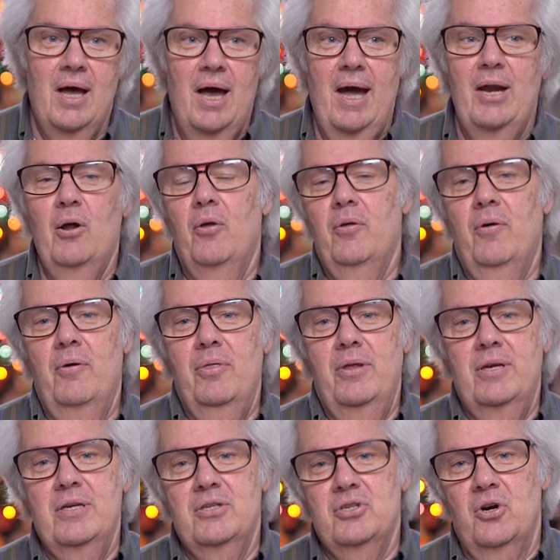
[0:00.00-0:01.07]
I know the,
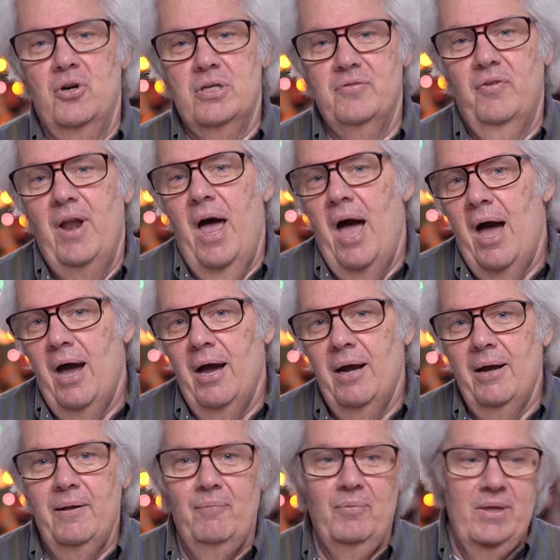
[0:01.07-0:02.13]
the desserts,
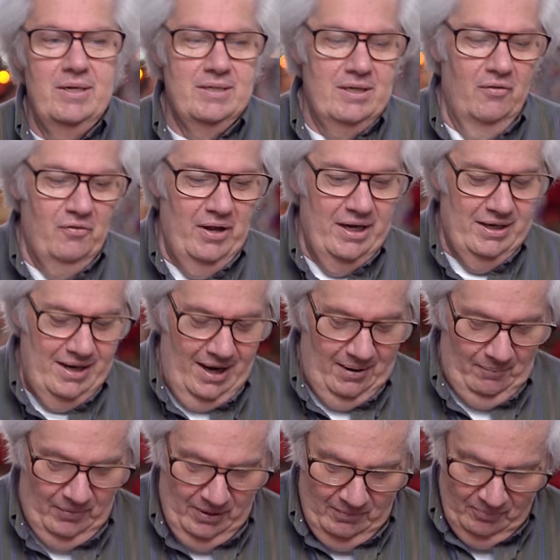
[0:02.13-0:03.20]
flan and, and stuff like that.